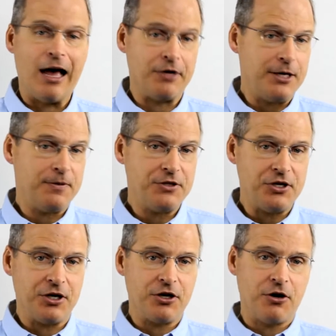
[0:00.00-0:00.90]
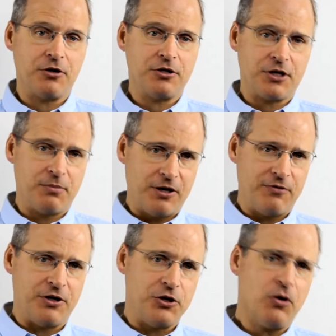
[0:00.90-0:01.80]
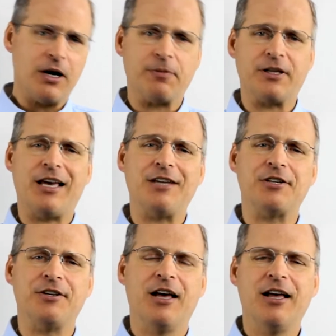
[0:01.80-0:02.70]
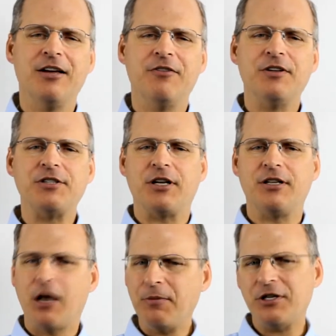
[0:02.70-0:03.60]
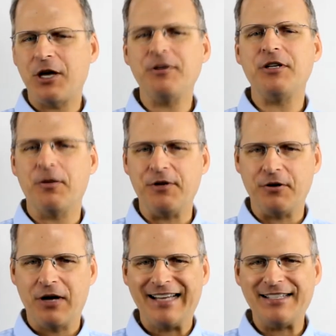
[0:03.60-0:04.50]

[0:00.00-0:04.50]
how EPC encoders can benefit your application, visit www.encoder.com.